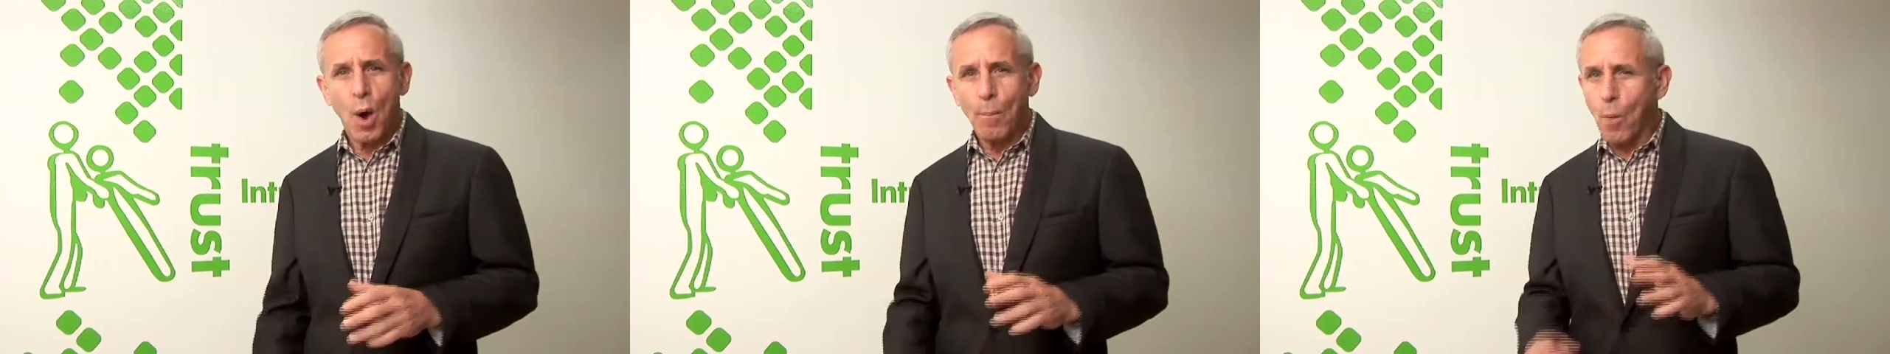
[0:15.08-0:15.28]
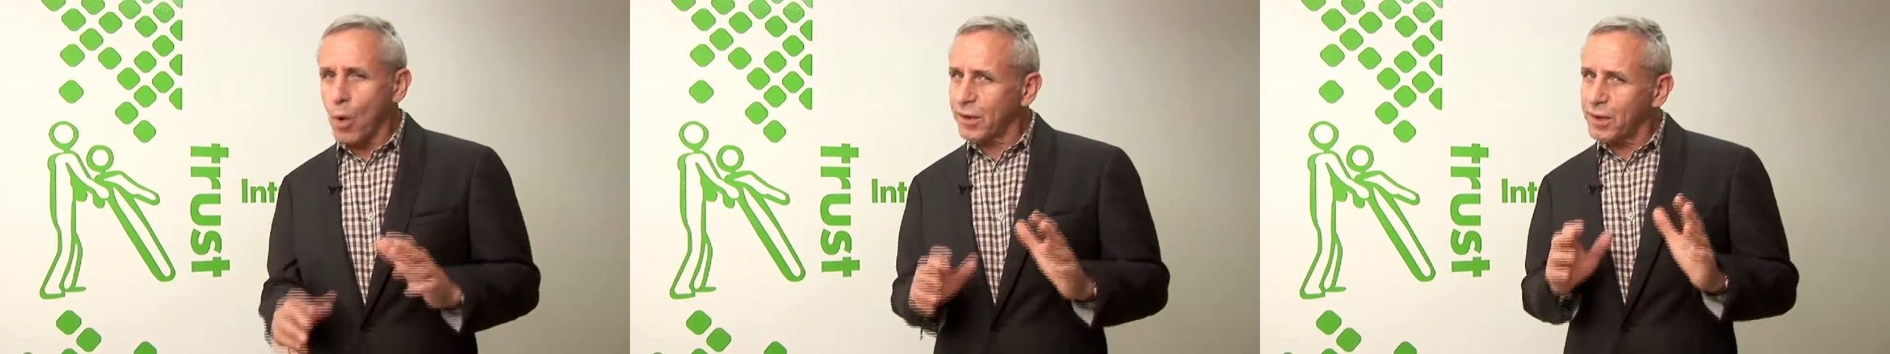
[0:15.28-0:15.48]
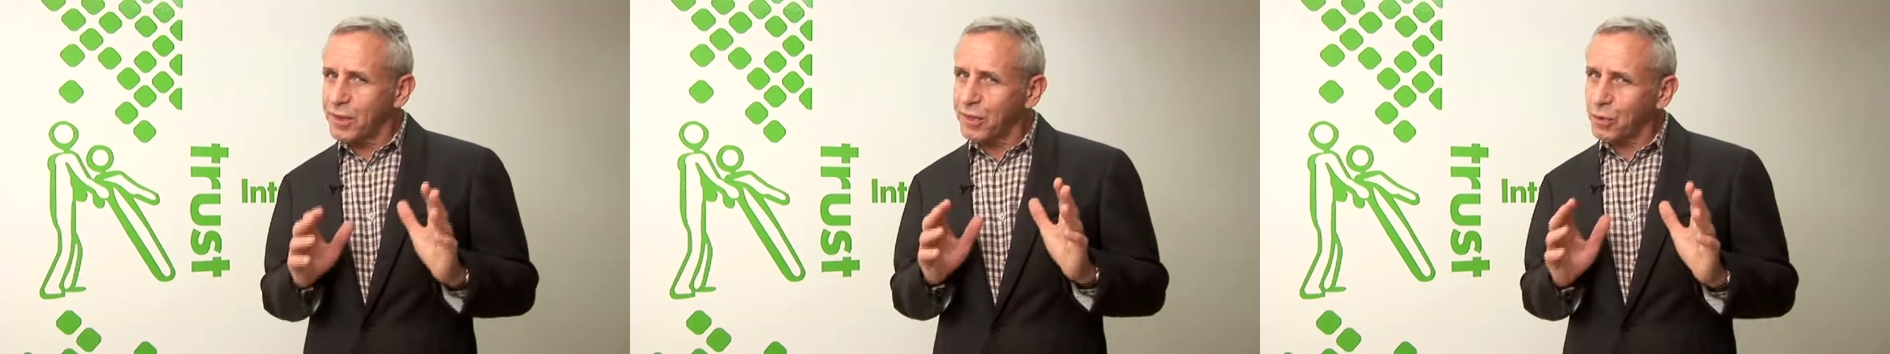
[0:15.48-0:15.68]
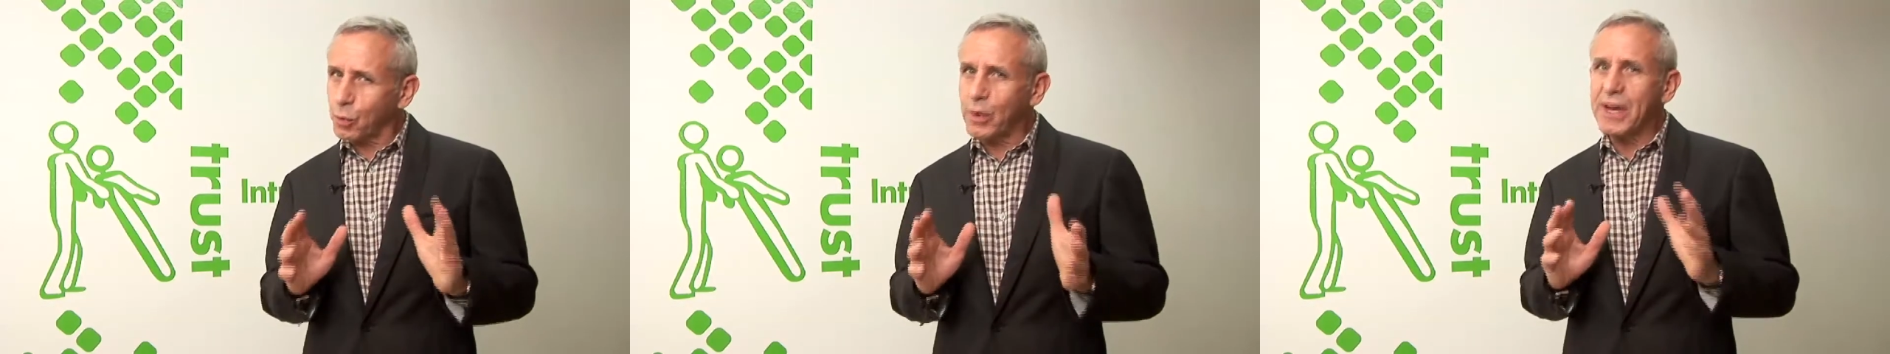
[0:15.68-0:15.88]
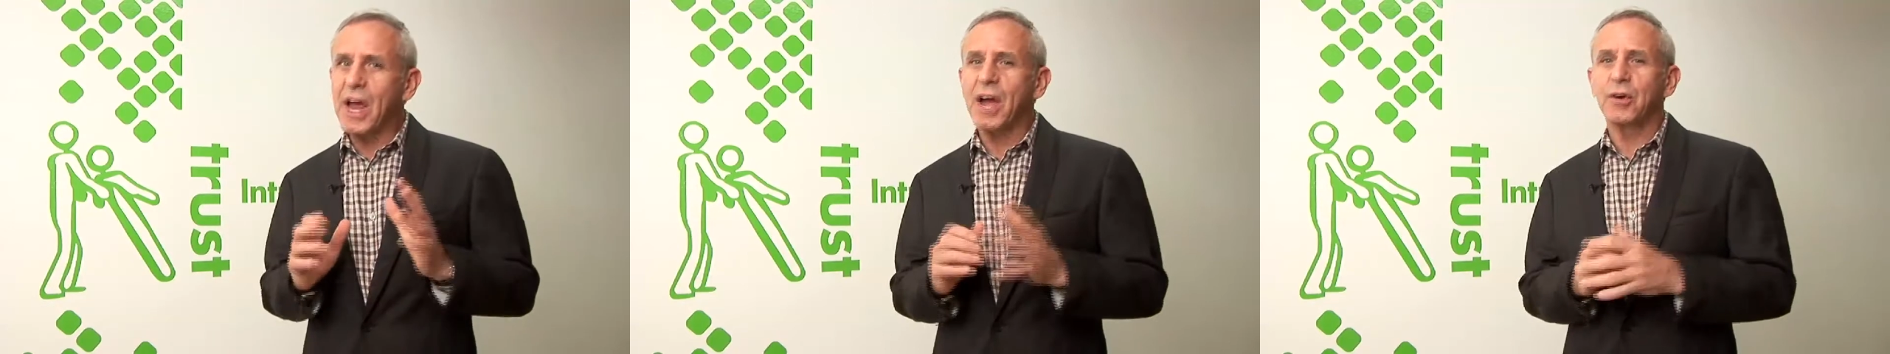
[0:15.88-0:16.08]
More than
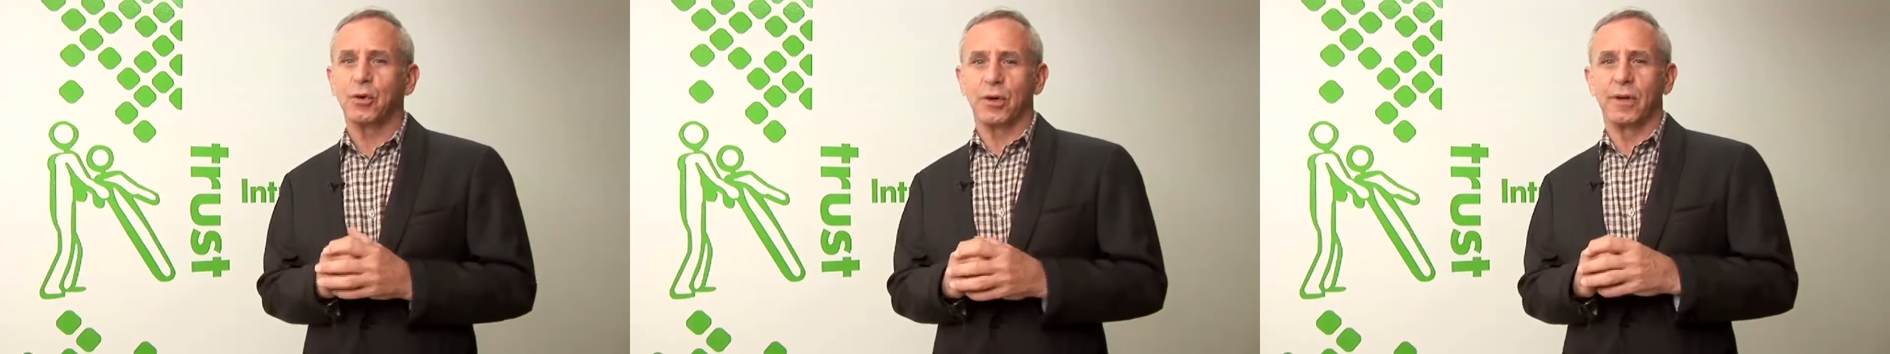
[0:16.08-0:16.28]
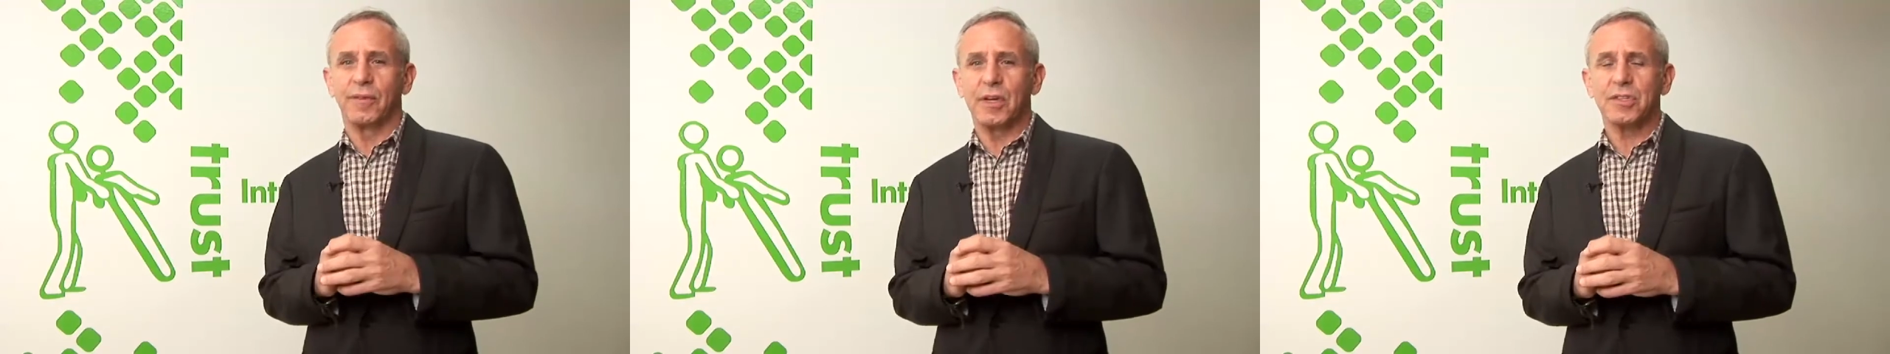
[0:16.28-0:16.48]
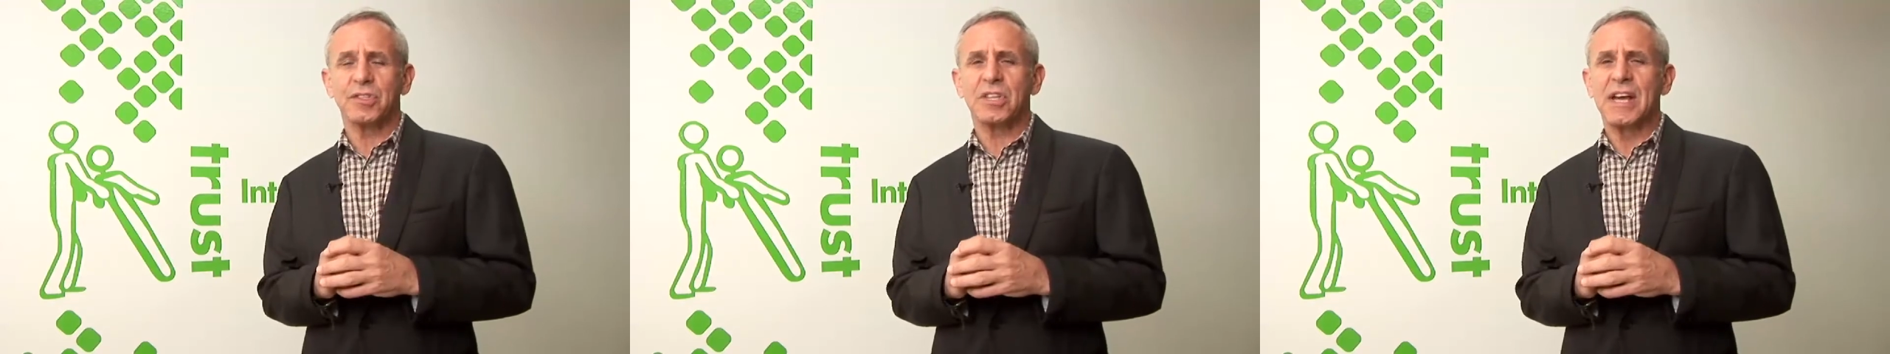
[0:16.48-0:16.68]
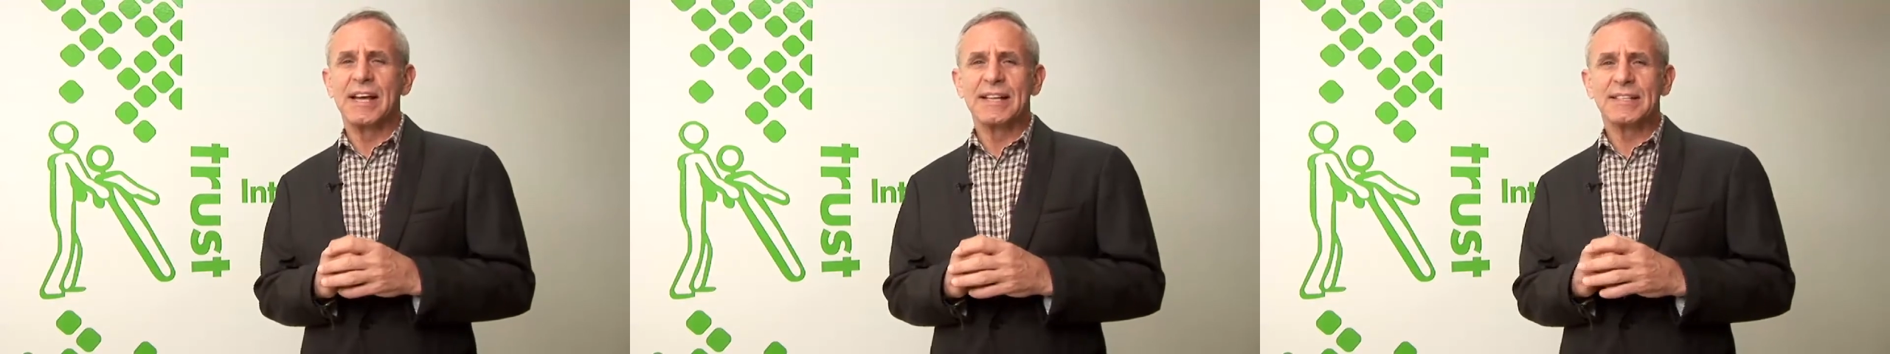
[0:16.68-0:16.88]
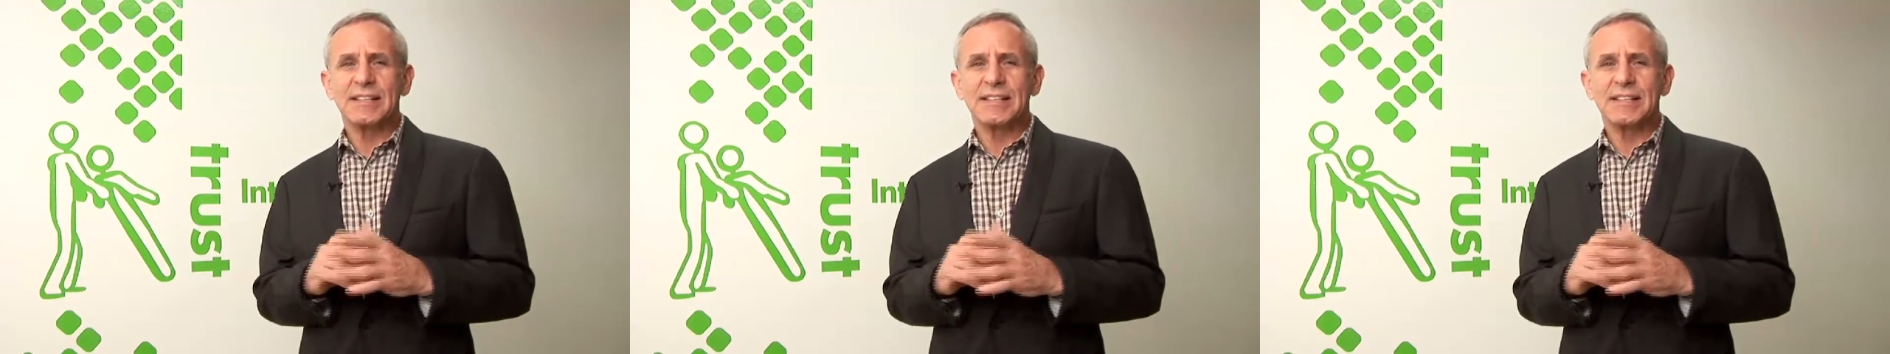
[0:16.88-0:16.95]
300 of us,